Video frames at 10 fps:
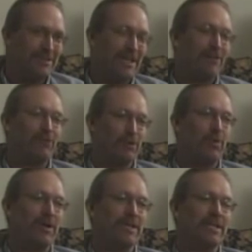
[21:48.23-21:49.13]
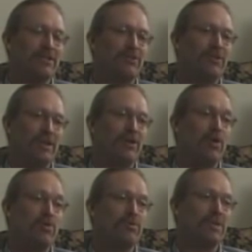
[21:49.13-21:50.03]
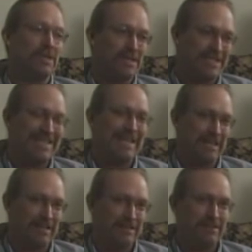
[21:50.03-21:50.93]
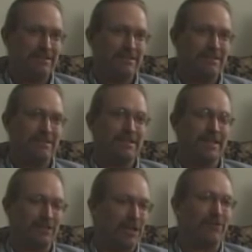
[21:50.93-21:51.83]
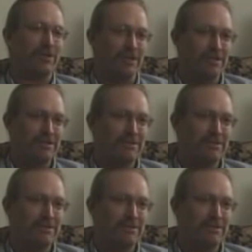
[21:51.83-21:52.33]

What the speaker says: Everyone is their own king and governor